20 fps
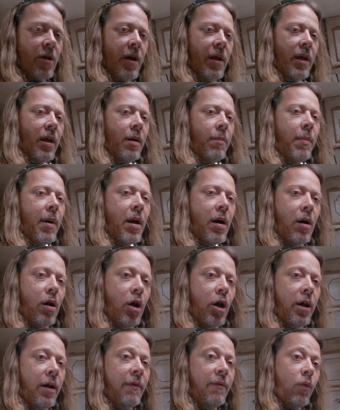try to get a better
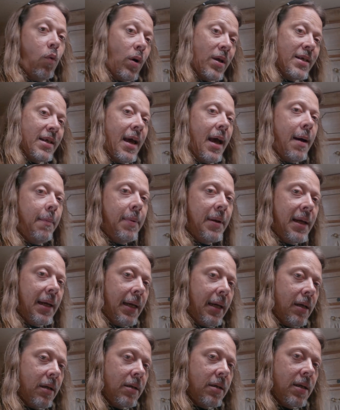look of what's
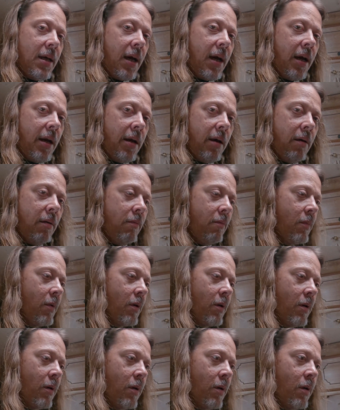happening inside.
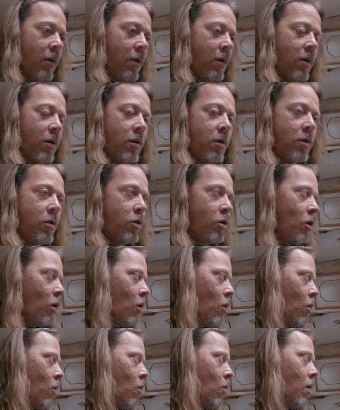
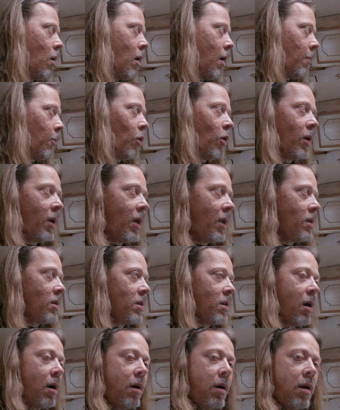So I'm going to get
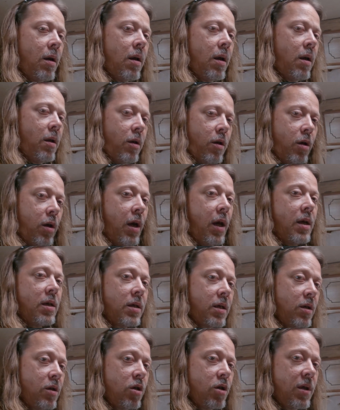started, and you
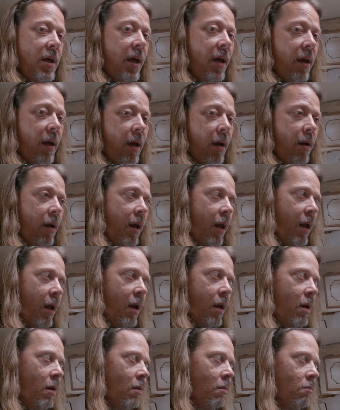guys can just hang out
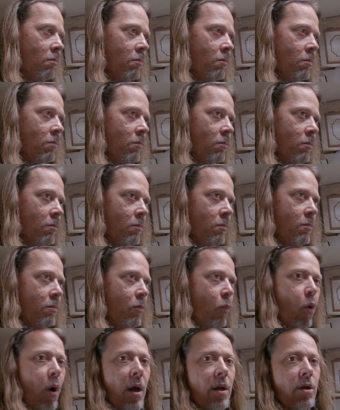and
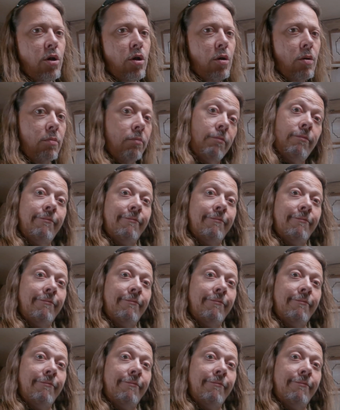watch.